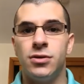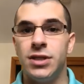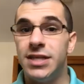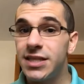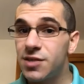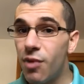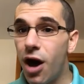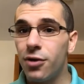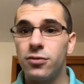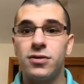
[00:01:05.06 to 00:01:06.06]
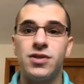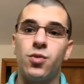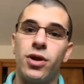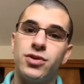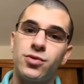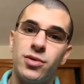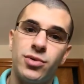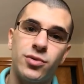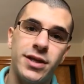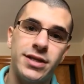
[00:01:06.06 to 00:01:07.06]
The disc model is what it's really
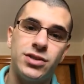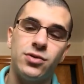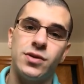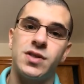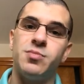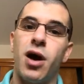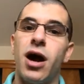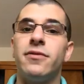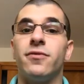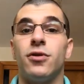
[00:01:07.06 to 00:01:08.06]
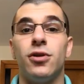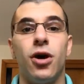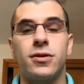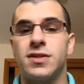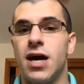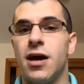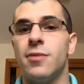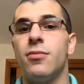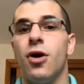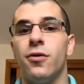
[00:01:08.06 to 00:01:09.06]
been related to in the spine for a long
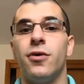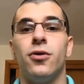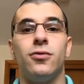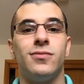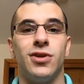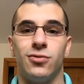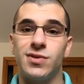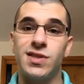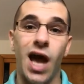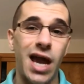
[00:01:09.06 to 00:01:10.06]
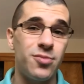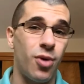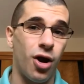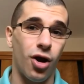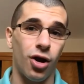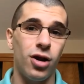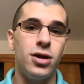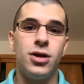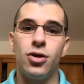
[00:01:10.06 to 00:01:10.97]
time, although, sidebar,